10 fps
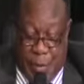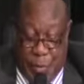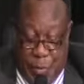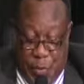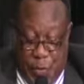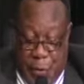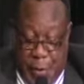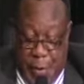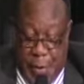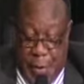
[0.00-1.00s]
to move
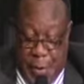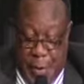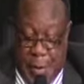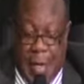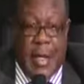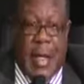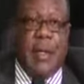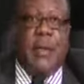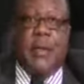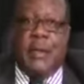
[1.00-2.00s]
forward. And
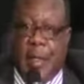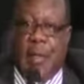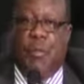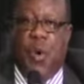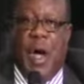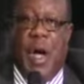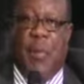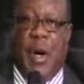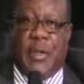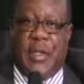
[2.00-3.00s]
then think more
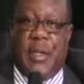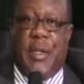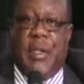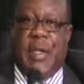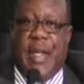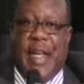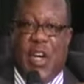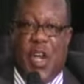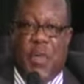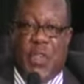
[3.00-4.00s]
about the
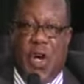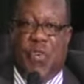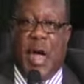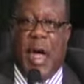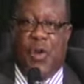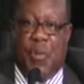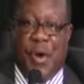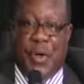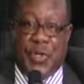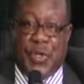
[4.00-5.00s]
economies of
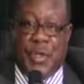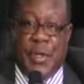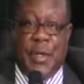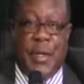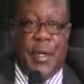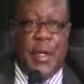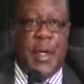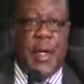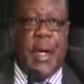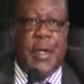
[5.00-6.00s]
agglomeration
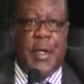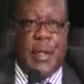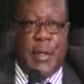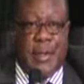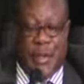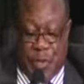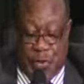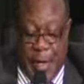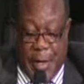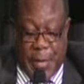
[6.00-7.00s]
and the
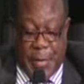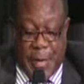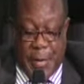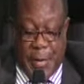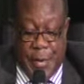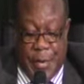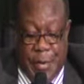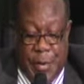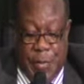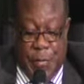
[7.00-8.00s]
industrial clusters.
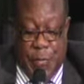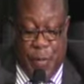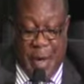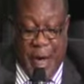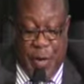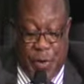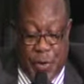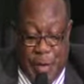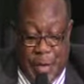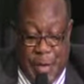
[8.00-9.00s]
From an
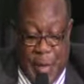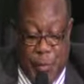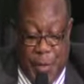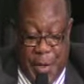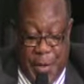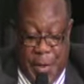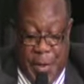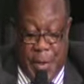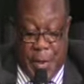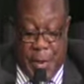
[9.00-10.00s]
agricultural standpoint,
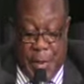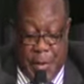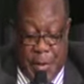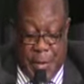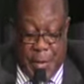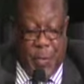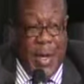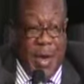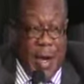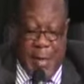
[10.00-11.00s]
you know, we
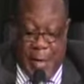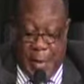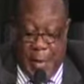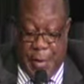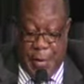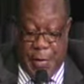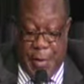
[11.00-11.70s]
learned that it is,